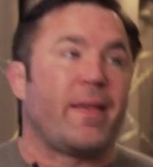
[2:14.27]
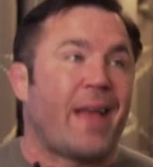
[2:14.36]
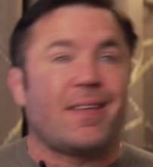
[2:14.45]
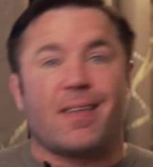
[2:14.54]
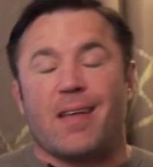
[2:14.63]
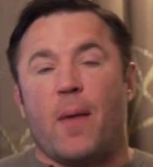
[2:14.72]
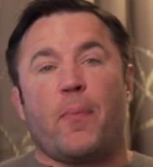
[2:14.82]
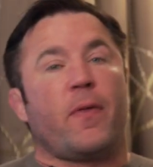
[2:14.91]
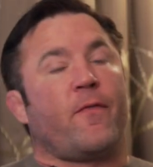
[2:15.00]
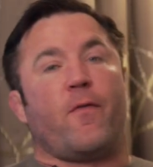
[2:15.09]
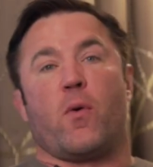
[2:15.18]
That's
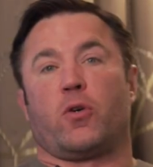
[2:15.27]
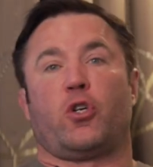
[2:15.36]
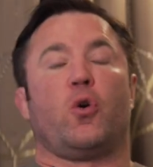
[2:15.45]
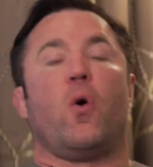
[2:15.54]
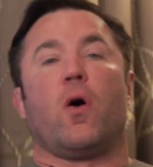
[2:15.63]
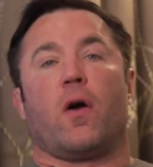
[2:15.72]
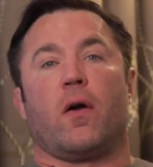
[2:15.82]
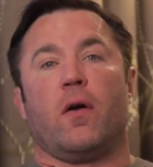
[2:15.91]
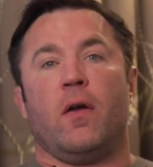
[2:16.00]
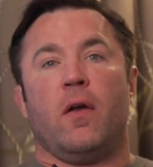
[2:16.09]
something for sure.